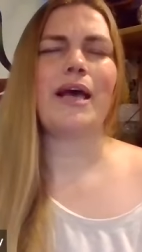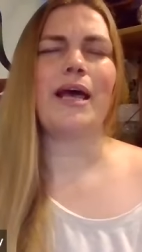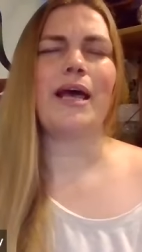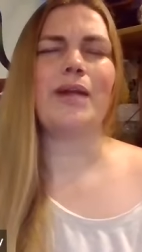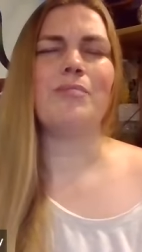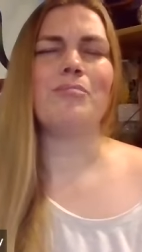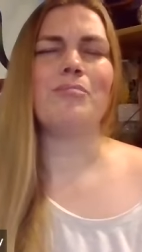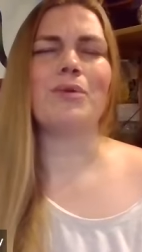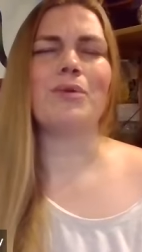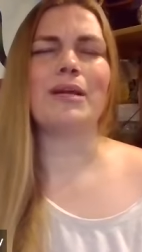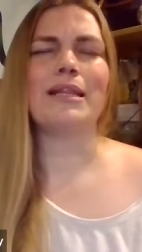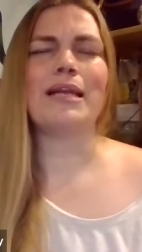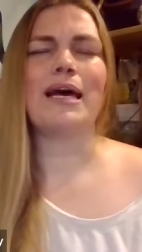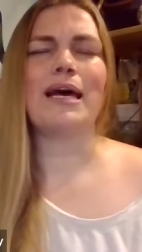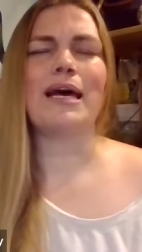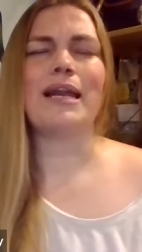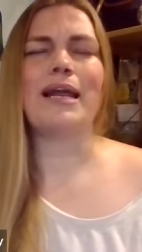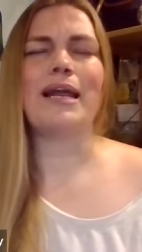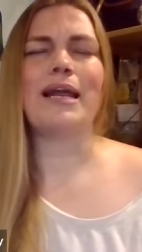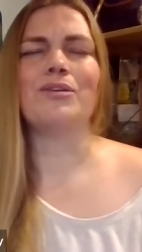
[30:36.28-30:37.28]
and bring
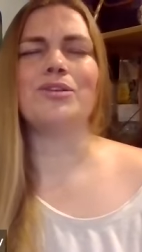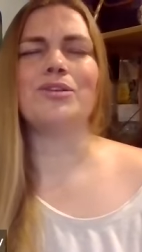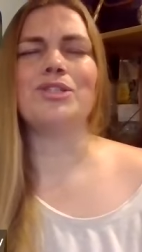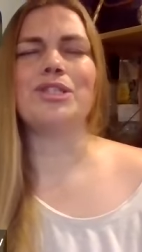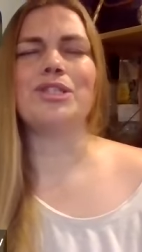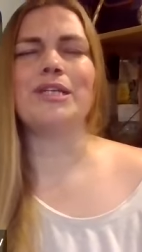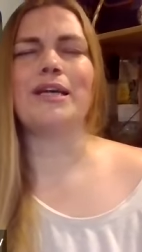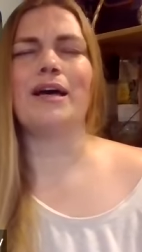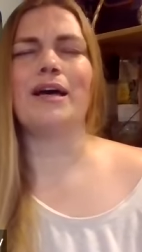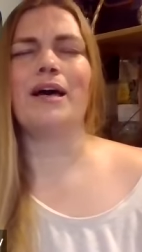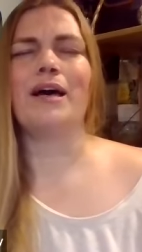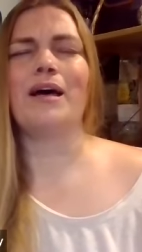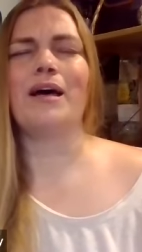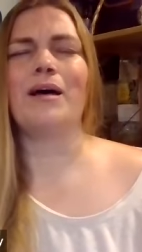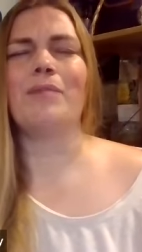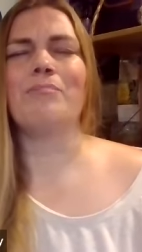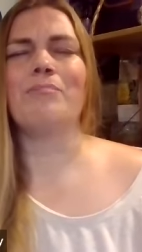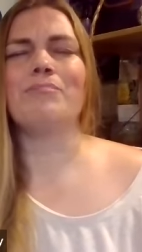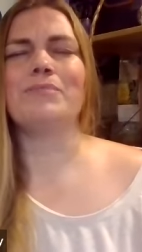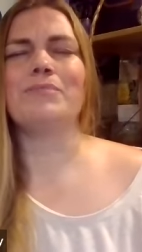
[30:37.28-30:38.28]
that energy
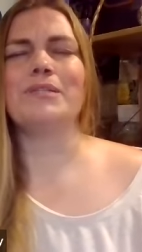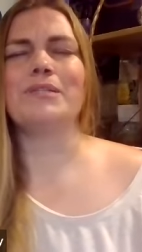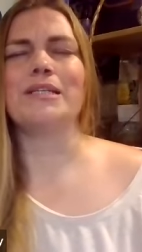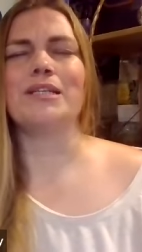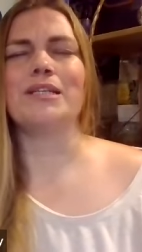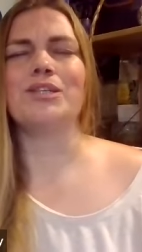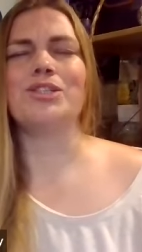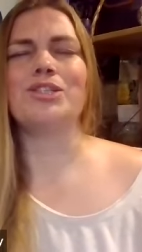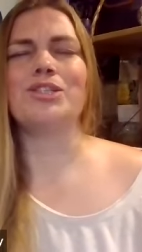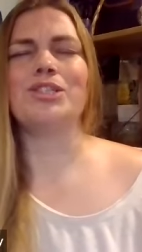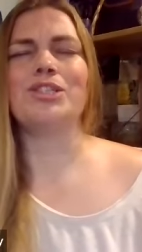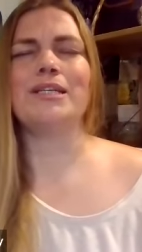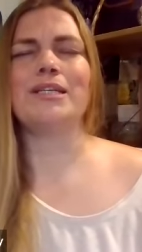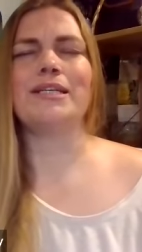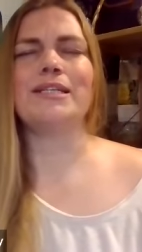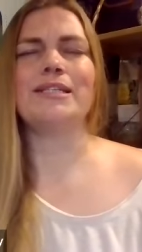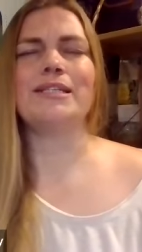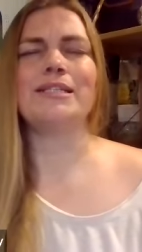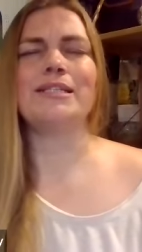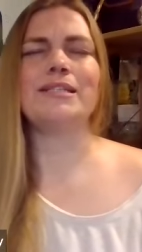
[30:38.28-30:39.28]
up to the
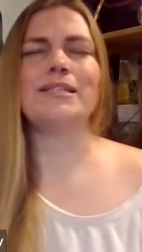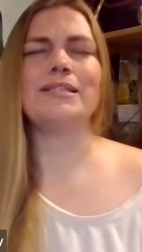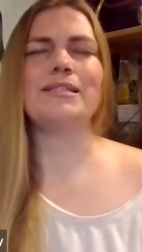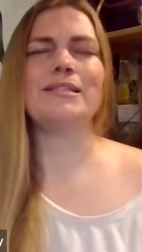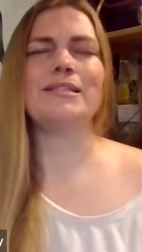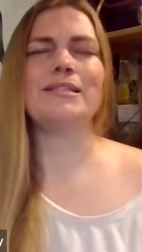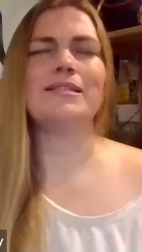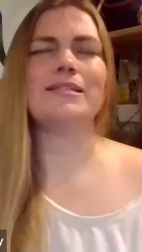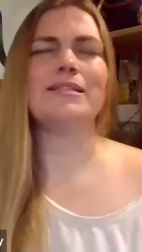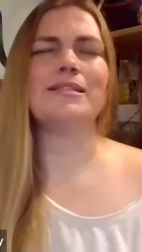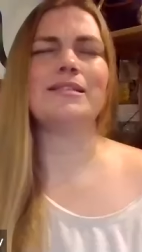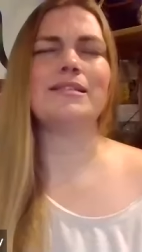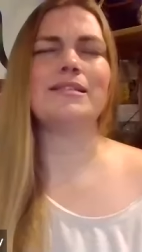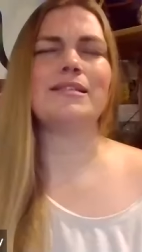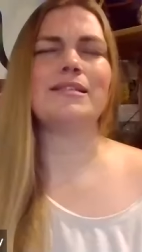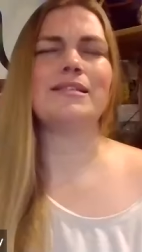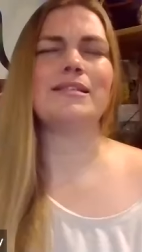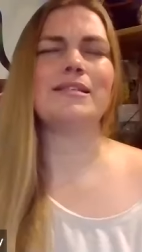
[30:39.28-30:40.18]
shins,